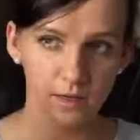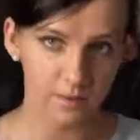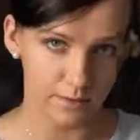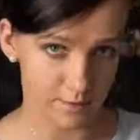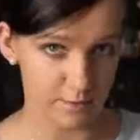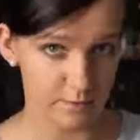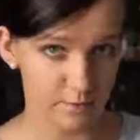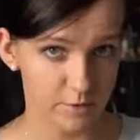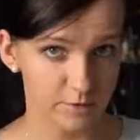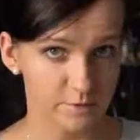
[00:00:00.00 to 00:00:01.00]

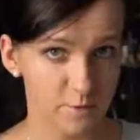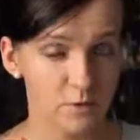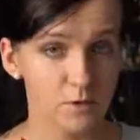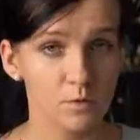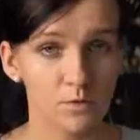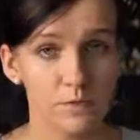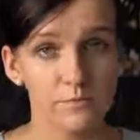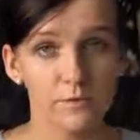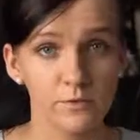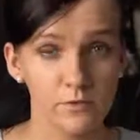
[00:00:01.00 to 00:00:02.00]
underarms. So
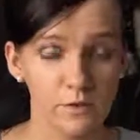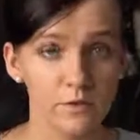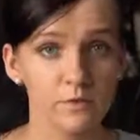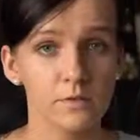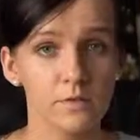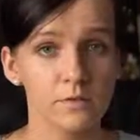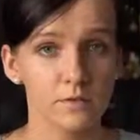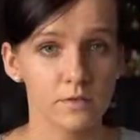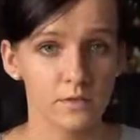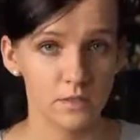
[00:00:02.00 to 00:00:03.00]
whatever you need you can
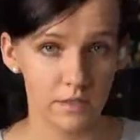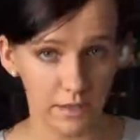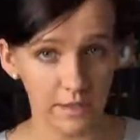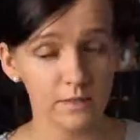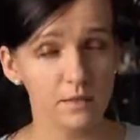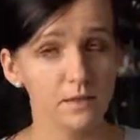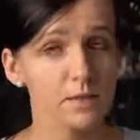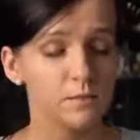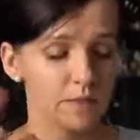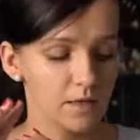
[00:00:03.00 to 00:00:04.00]
just get,
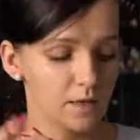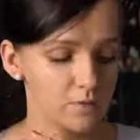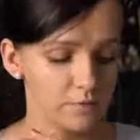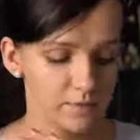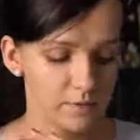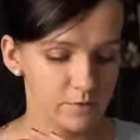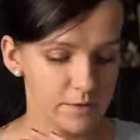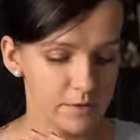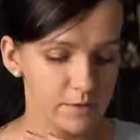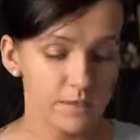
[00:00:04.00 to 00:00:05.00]
but I would
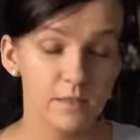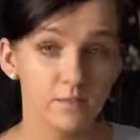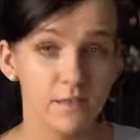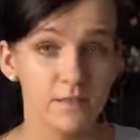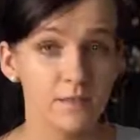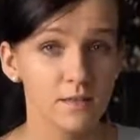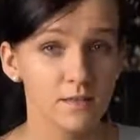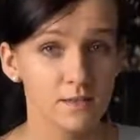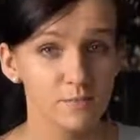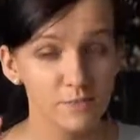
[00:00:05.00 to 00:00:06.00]
recommend this one
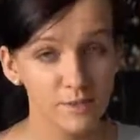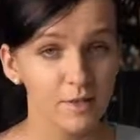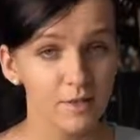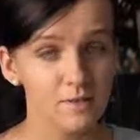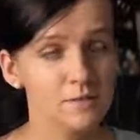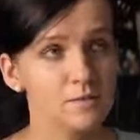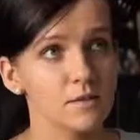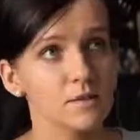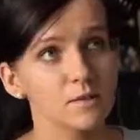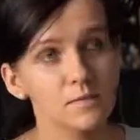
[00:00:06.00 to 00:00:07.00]
because
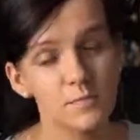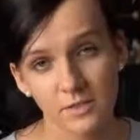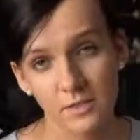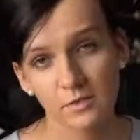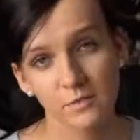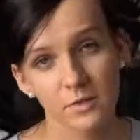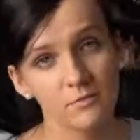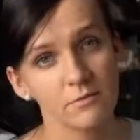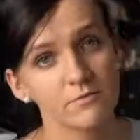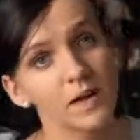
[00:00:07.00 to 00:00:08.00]
especially if you
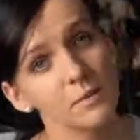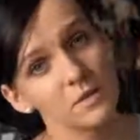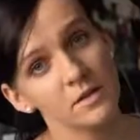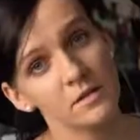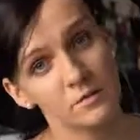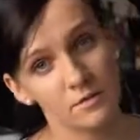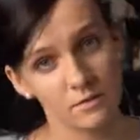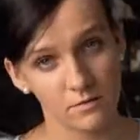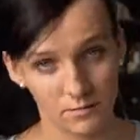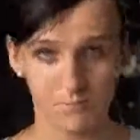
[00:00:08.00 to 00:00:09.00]
have a family
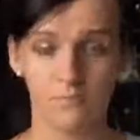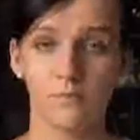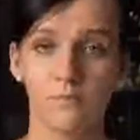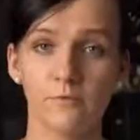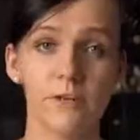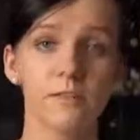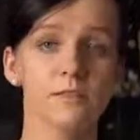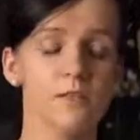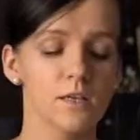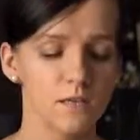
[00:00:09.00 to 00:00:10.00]
or
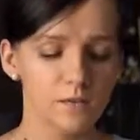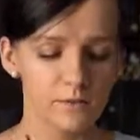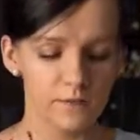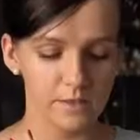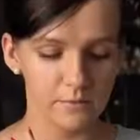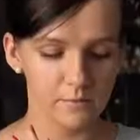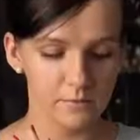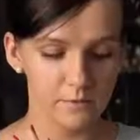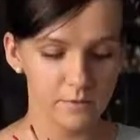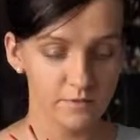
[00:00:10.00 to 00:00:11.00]
friends, then
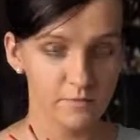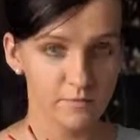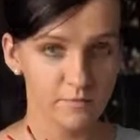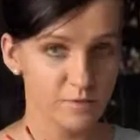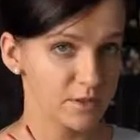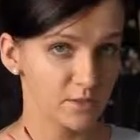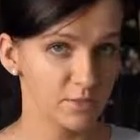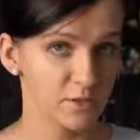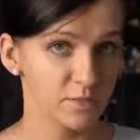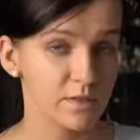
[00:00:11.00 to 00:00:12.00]
you can, for
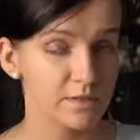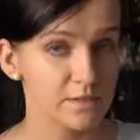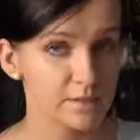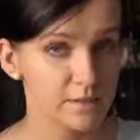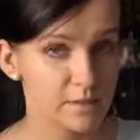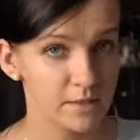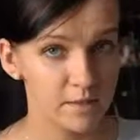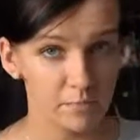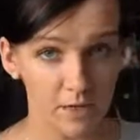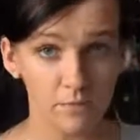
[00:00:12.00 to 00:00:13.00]
example, split the
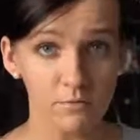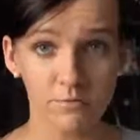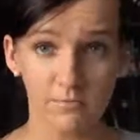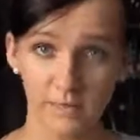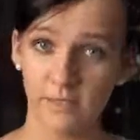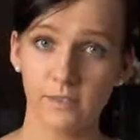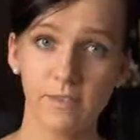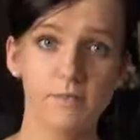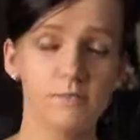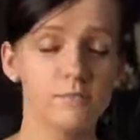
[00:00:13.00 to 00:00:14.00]
amount of
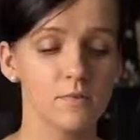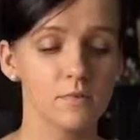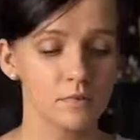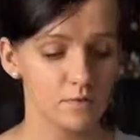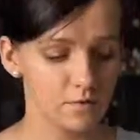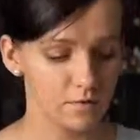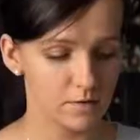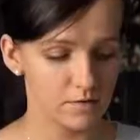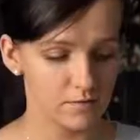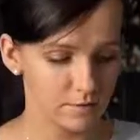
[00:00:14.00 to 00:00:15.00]
money,
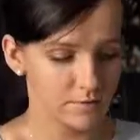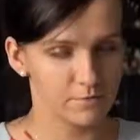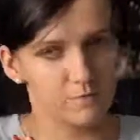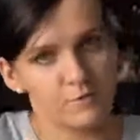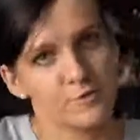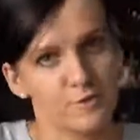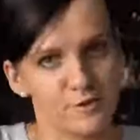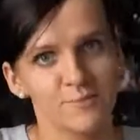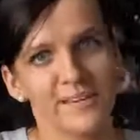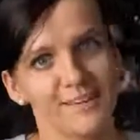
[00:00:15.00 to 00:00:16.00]
or you can of
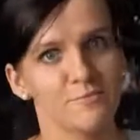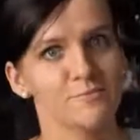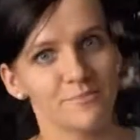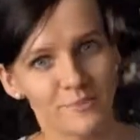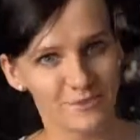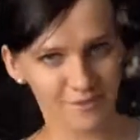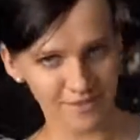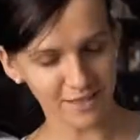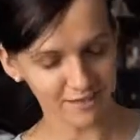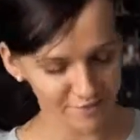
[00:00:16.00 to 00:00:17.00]
course buy it
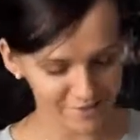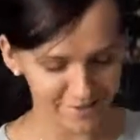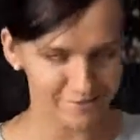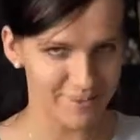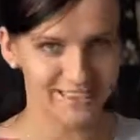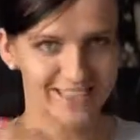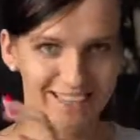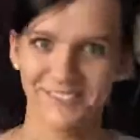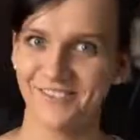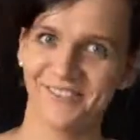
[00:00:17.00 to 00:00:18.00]
yourself. I'm not
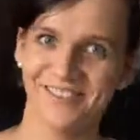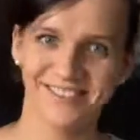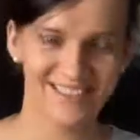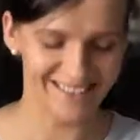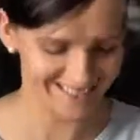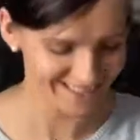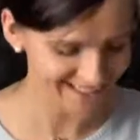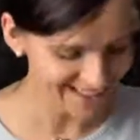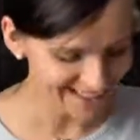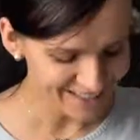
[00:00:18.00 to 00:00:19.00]
saying you cannot,
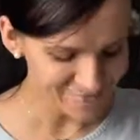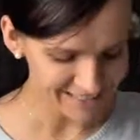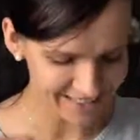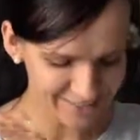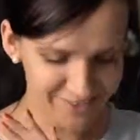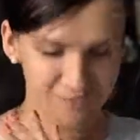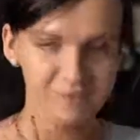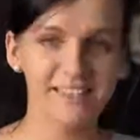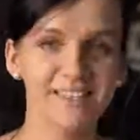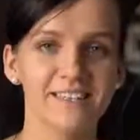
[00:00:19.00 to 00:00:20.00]
but you can
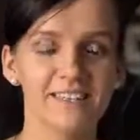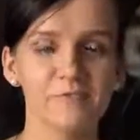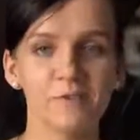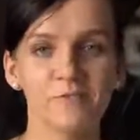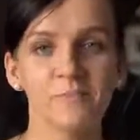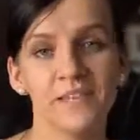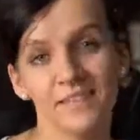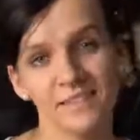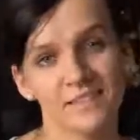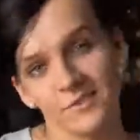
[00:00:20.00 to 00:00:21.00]
spend the amount of
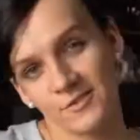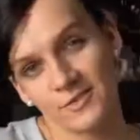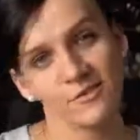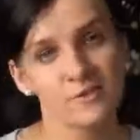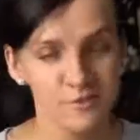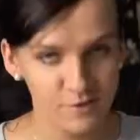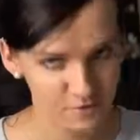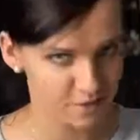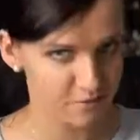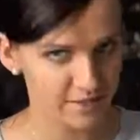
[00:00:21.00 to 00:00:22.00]
money and then you can all
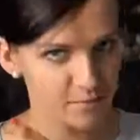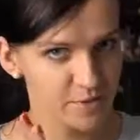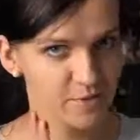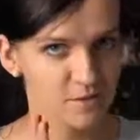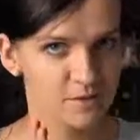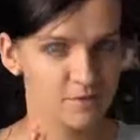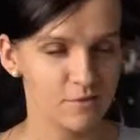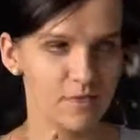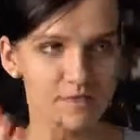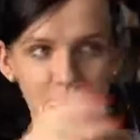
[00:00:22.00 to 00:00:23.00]
use it, right? Because
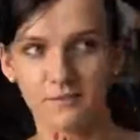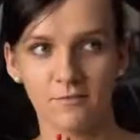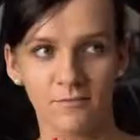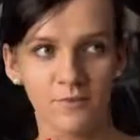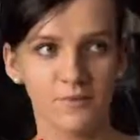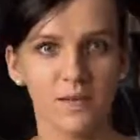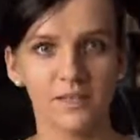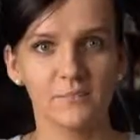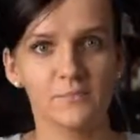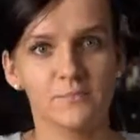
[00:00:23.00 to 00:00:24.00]
one
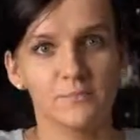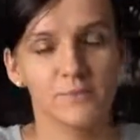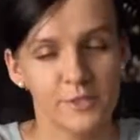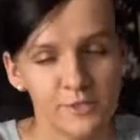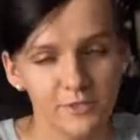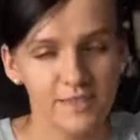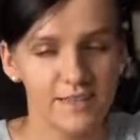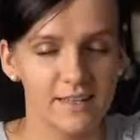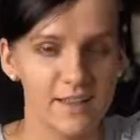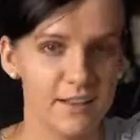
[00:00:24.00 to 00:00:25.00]
person
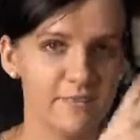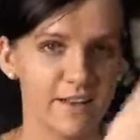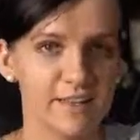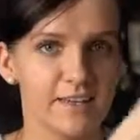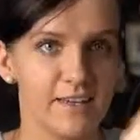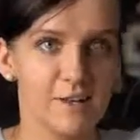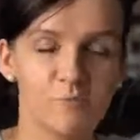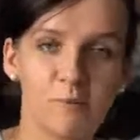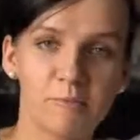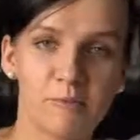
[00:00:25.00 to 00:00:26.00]
can have
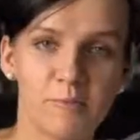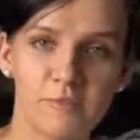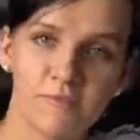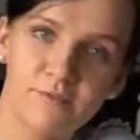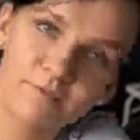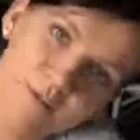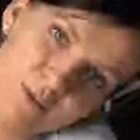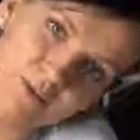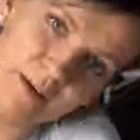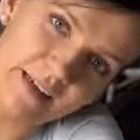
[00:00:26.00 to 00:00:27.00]
problem with
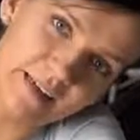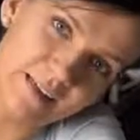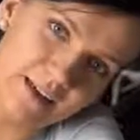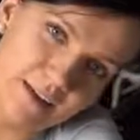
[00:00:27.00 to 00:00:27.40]
sweat